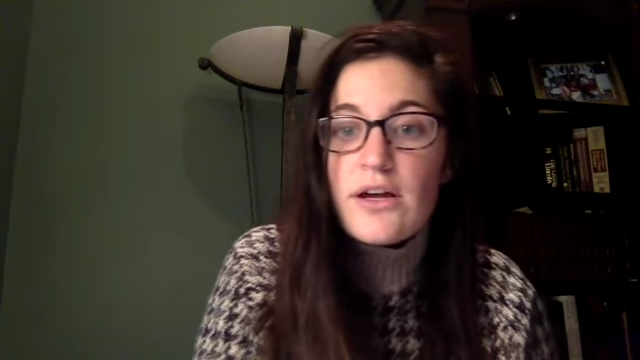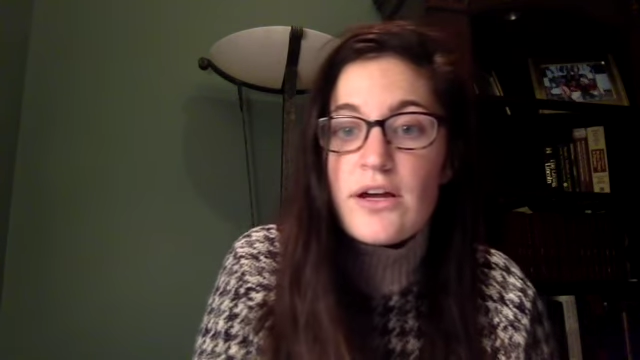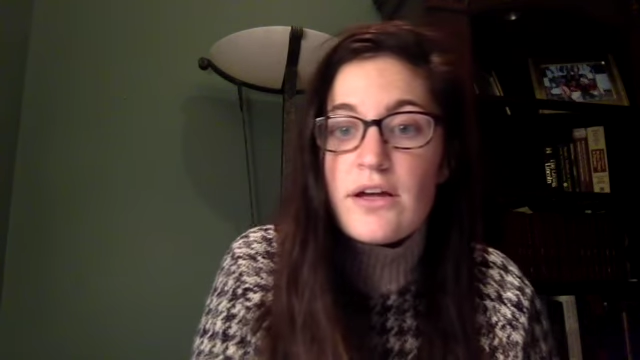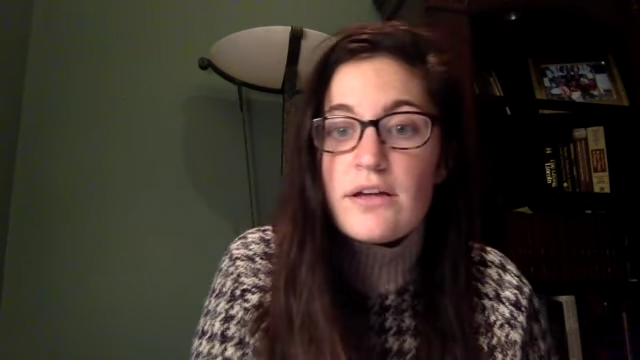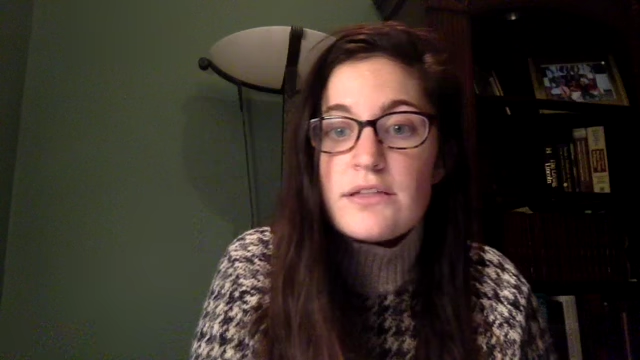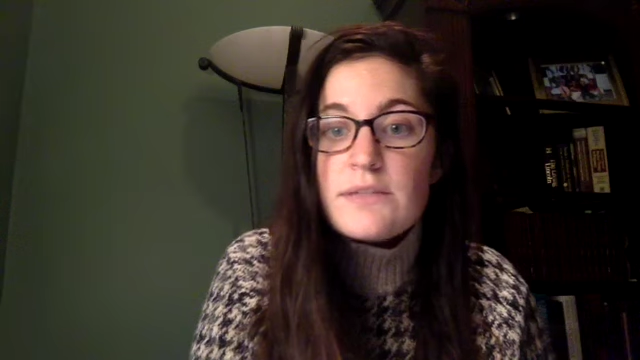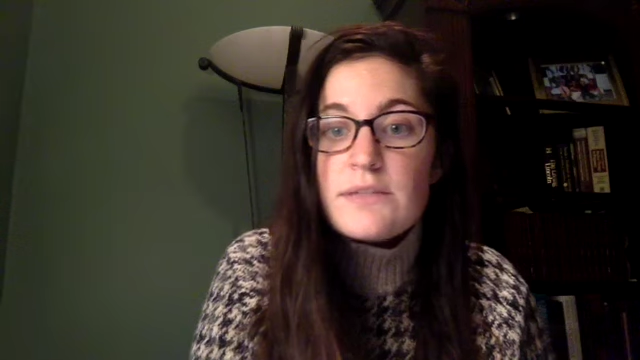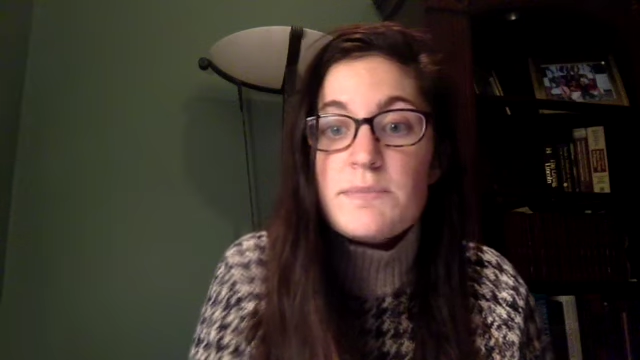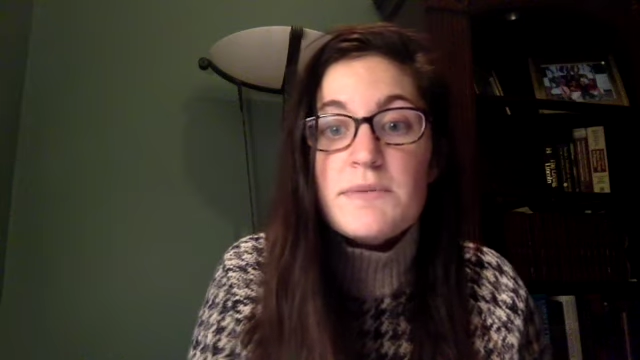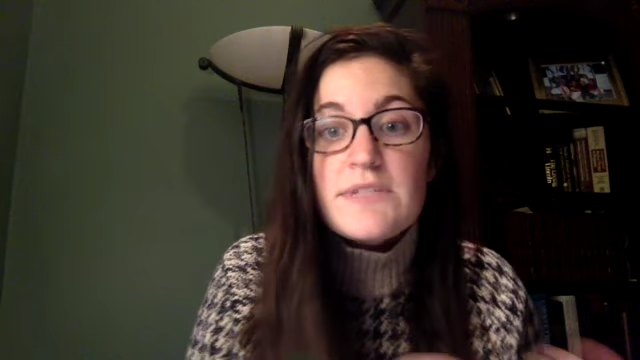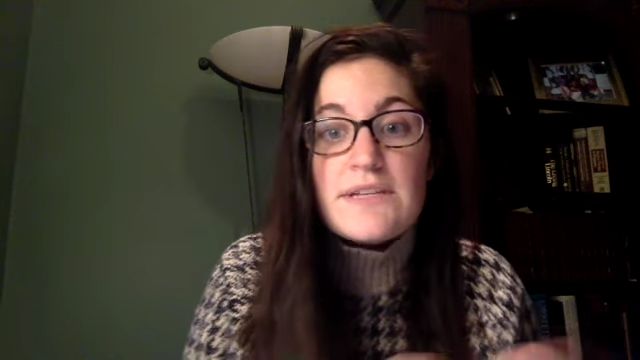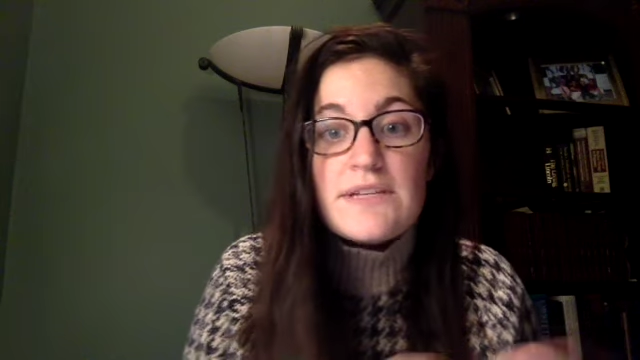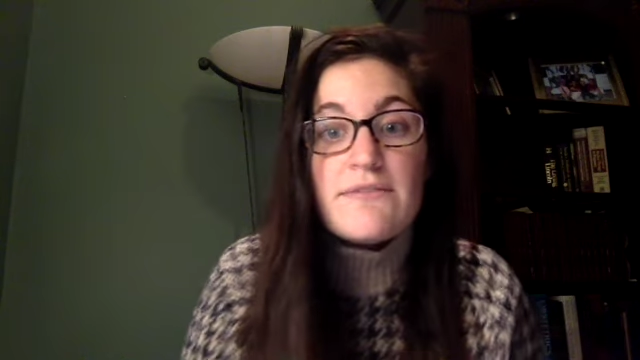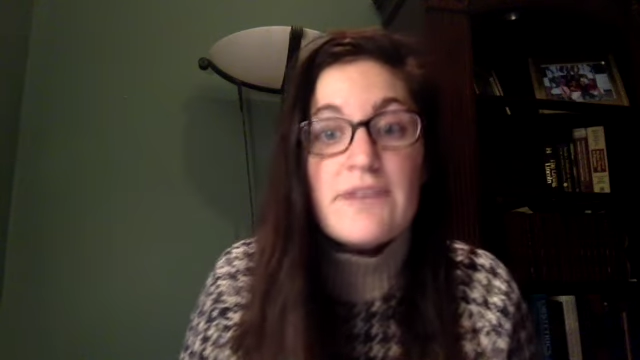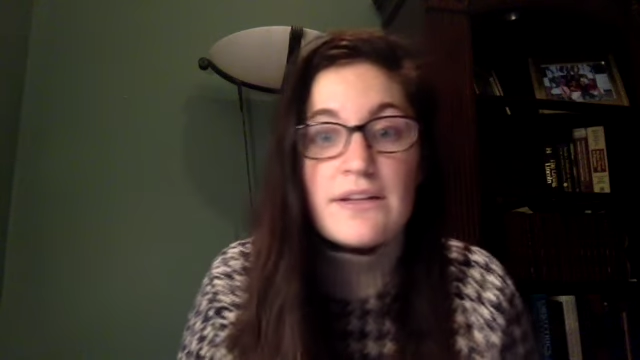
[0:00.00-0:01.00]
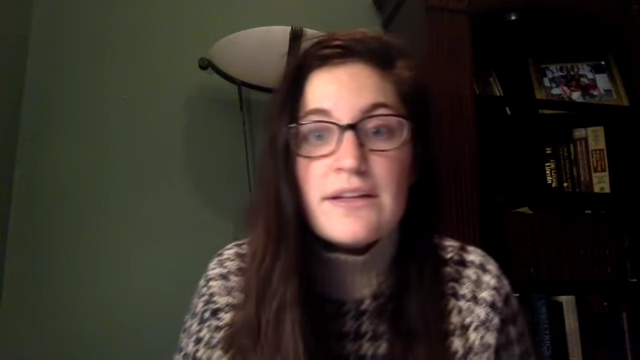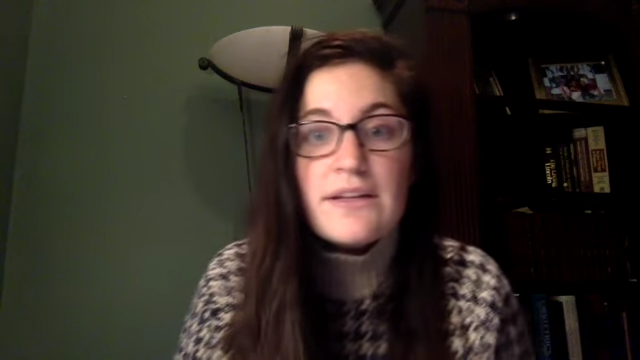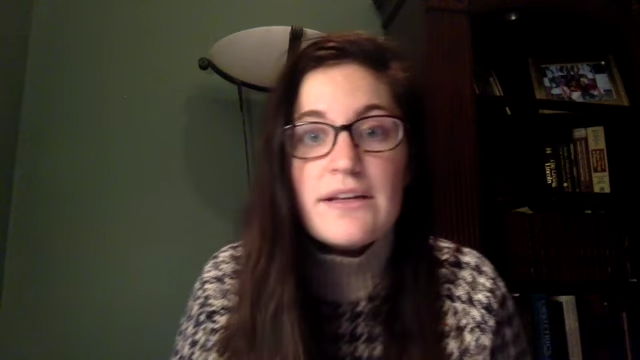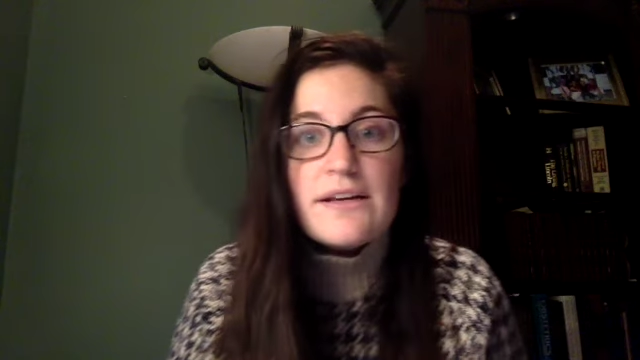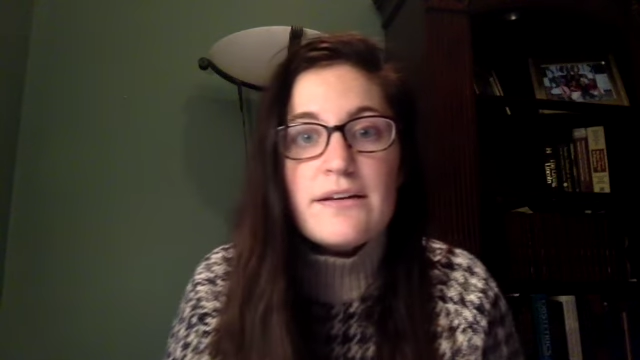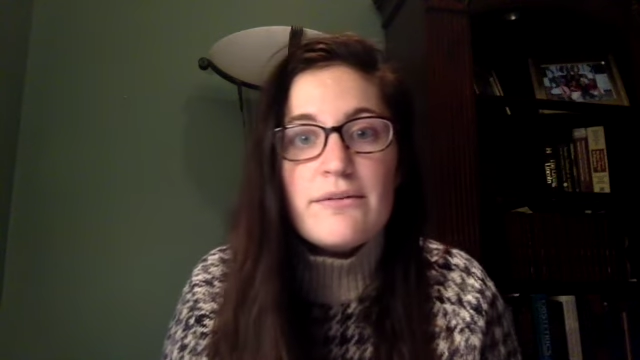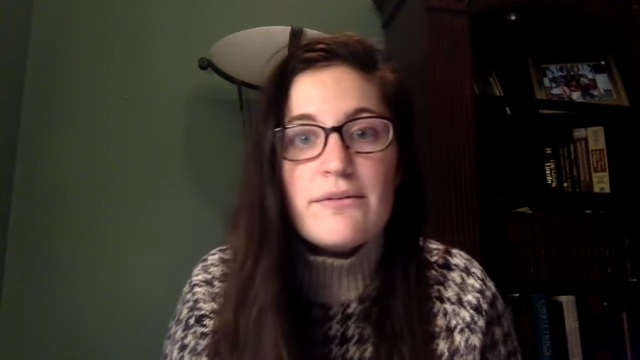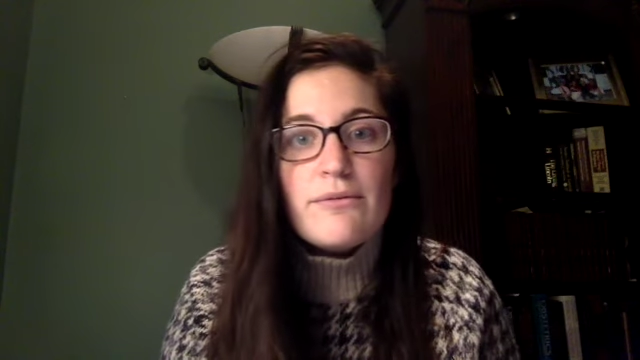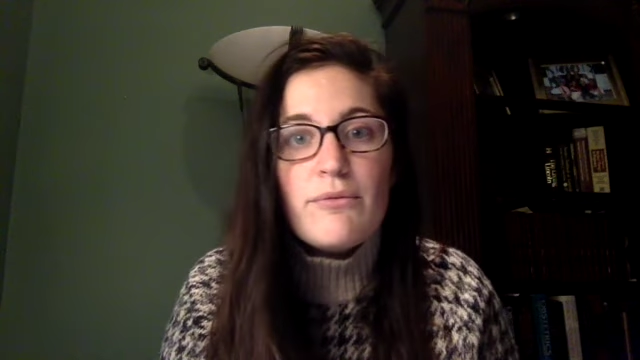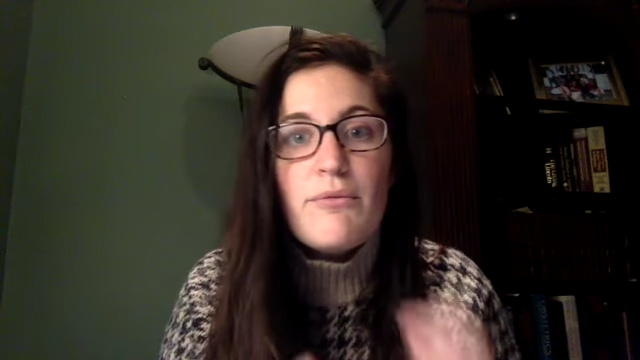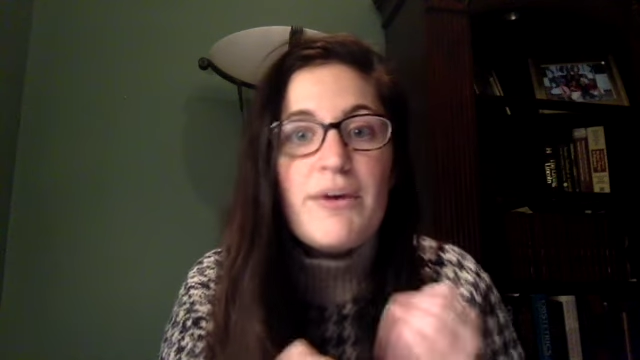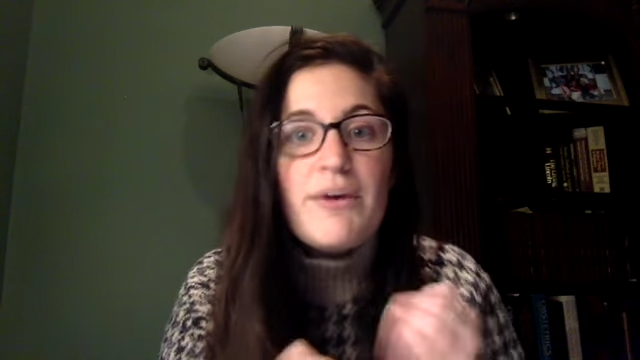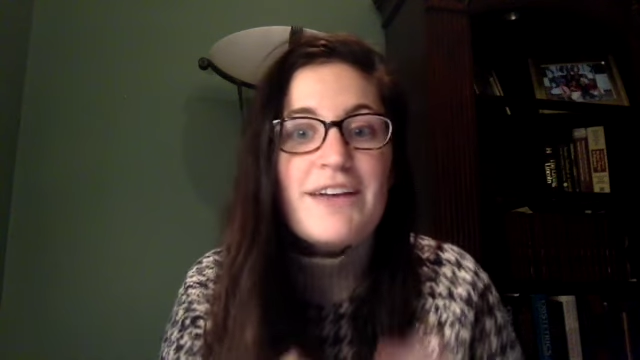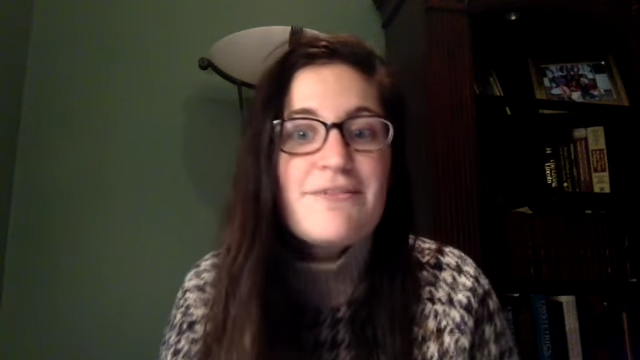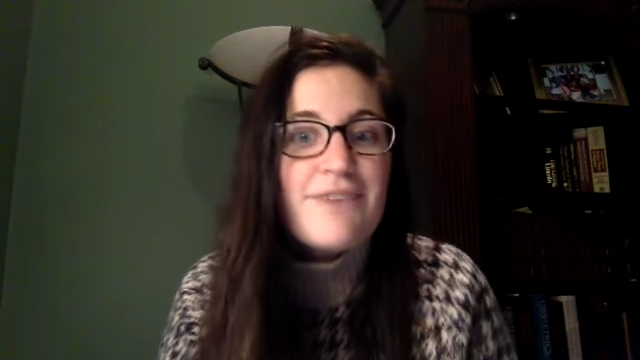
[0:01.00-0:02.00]
specifically
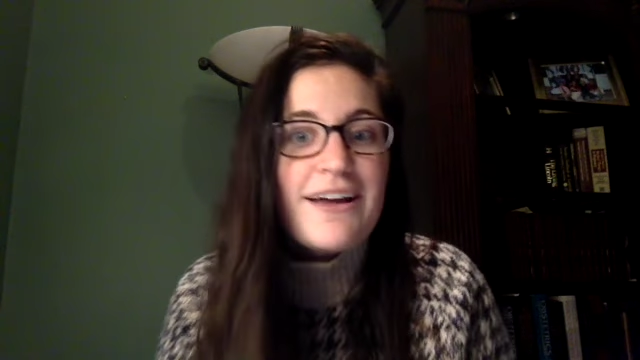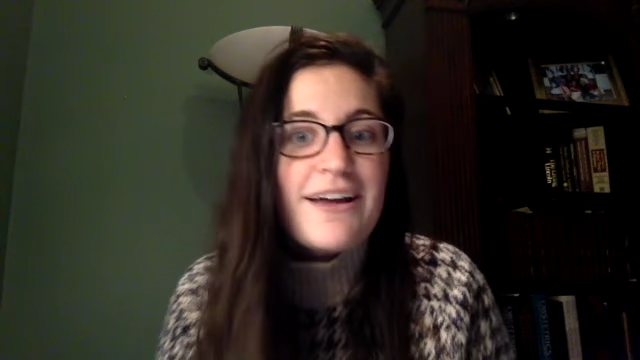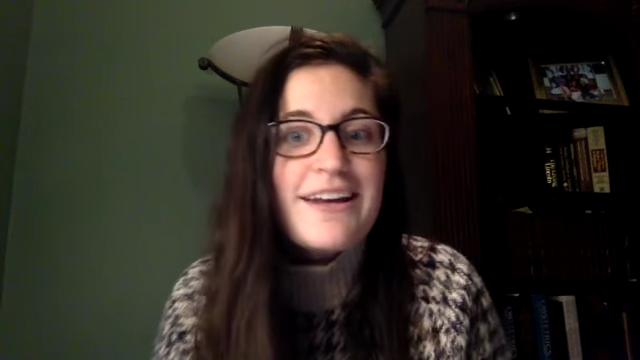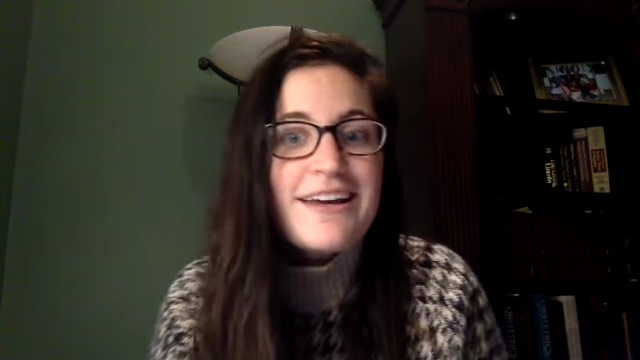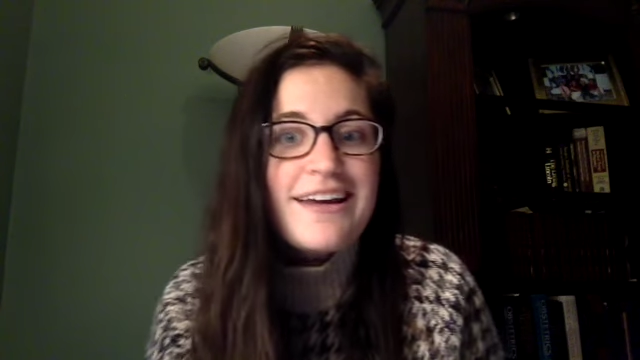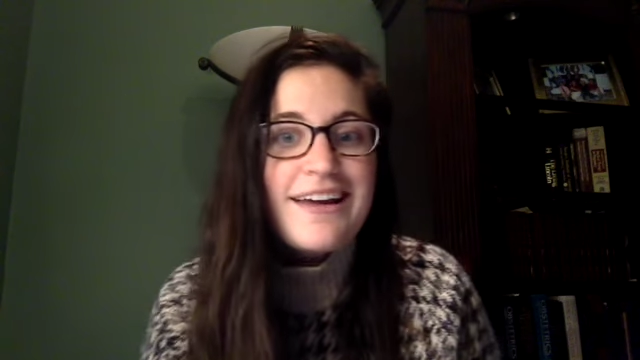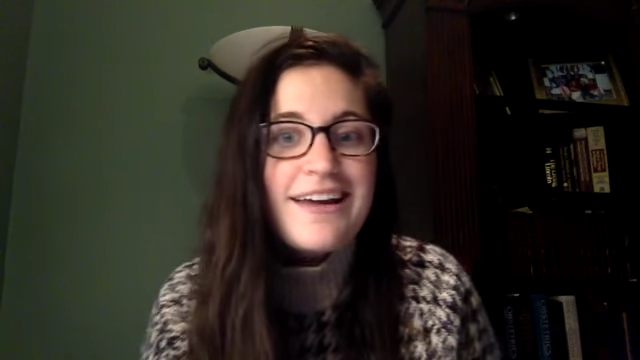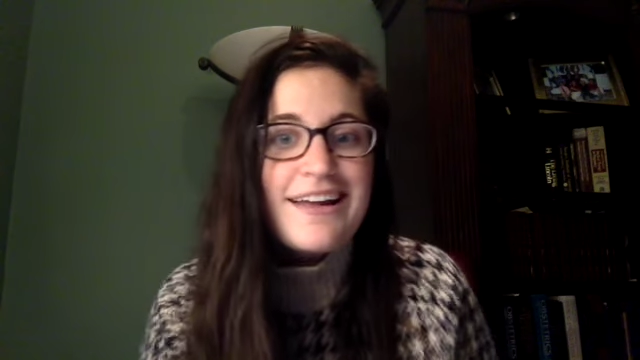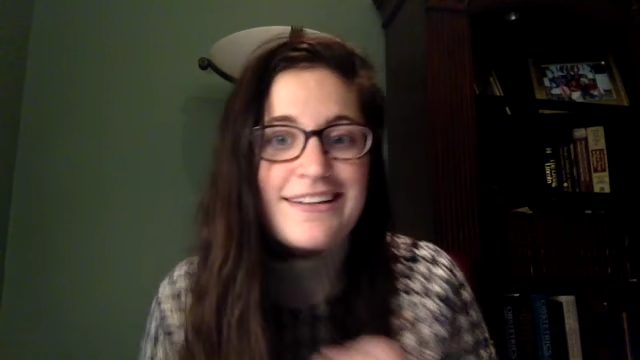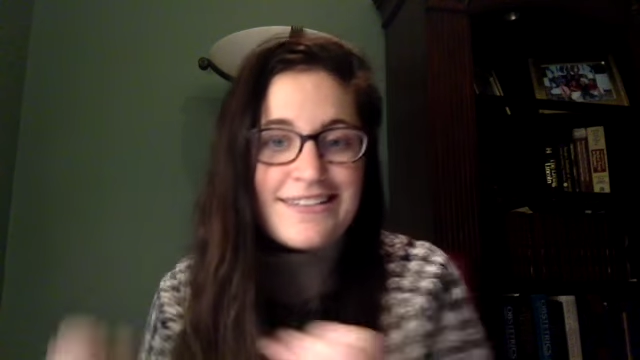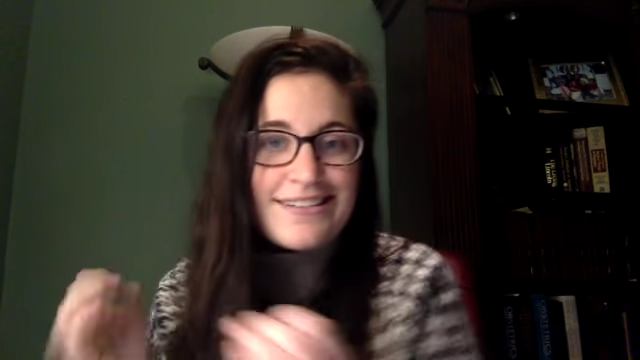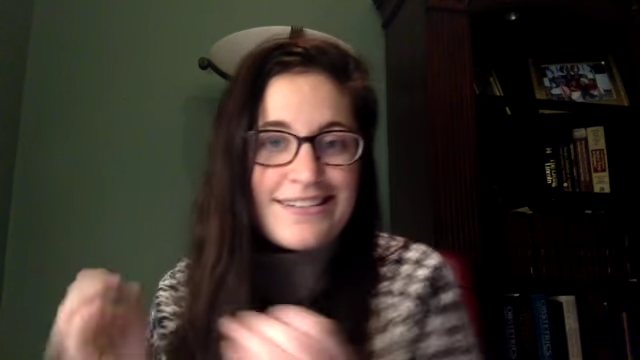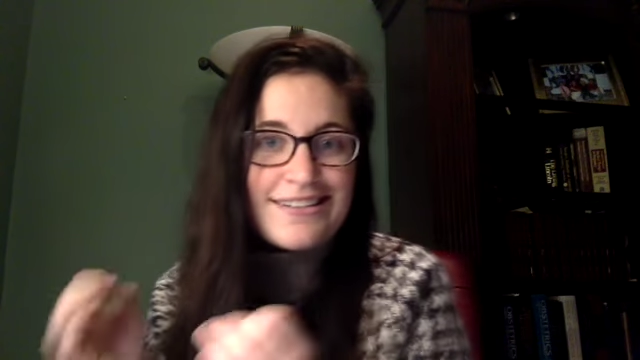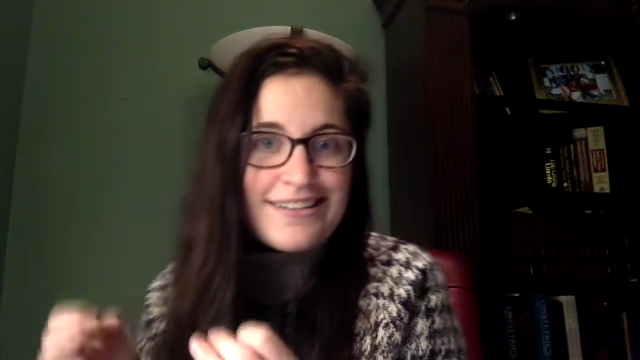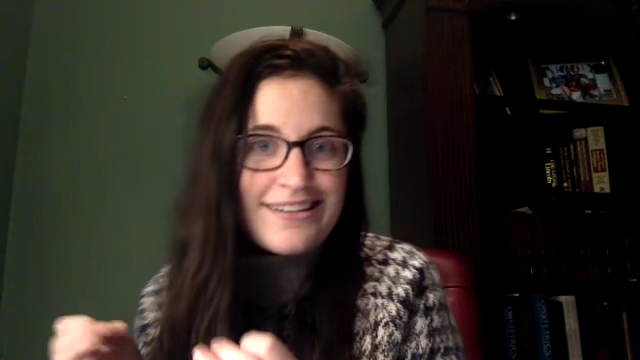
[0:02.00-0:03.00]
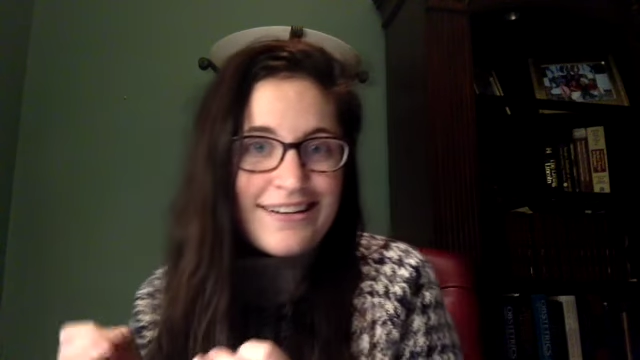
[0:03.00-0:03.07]
when fighting against